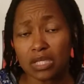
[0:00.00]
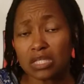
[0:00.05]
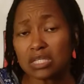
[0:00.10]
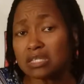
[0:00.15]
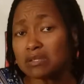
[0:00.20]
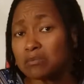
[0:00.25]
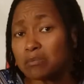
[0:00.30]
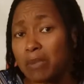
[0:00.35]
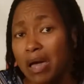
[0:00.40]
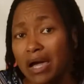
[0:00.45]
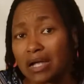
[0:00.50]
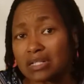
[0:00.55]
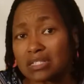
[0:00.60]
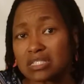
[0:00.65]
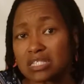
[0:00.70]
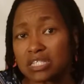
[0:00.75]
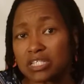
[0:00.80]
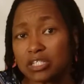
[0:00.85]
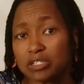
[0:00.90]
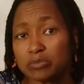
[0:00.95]
It didn't matter
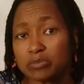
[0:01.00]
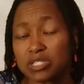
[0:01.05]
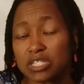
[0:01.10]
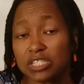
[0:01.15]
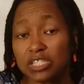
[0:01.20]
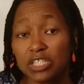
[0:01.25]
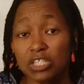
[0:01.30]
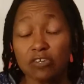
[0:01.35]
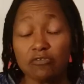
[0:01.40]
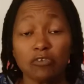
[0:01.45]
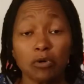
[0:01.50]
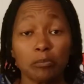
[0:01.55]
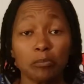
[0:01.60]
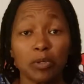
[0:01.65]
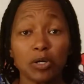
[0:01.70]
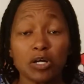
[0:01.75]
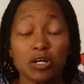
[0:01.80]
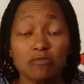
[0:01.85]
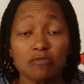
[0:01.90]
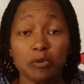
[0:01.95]
to him to give
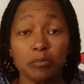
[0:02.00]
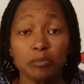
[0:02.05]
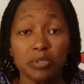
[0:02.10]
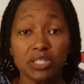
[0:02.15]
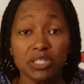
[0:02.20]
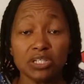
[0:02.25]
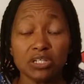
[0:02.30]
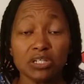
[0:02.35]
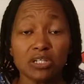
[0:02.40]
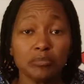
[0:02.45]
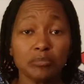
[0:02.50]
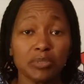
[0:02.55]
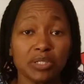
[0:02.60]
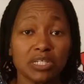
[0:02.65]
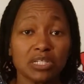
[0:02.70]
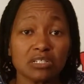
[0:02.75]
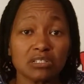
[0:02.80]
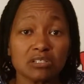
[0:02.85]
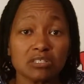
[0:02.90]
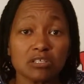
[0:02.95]
above and beyond
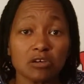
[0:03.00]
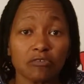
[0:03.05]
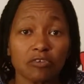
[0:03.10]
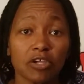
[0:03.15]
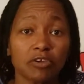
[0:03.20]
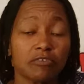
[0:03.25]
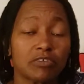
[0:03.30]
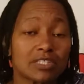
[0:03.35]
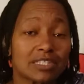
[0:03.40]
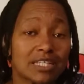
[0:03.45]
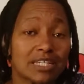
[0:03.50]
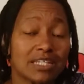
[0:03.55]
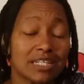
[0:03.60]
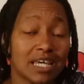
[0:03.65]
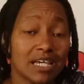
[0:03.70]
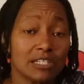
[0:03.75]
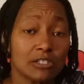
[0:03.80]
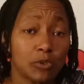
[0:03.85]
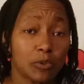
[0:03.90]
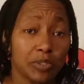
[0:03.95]
because of everything
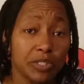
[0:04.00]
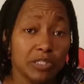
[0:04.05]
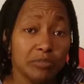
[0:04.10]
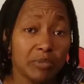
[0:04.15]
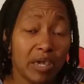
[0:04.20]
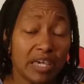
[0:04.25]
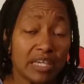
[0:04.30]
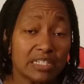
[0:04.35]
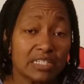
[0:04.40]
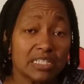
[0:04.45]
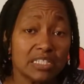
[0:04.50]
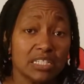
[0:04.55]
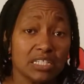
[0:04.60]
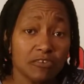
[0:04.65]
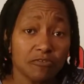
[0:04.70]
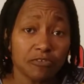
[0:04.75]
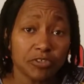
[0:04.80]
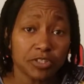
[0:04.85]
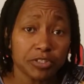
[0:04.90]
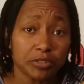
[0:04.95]
that Elohim had
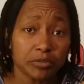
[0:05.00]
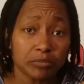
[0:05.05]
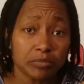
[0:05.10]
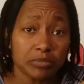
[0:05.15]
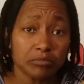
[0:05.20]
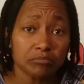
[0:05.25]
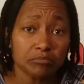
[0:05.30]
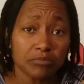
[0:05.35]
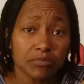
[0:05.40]
did for him.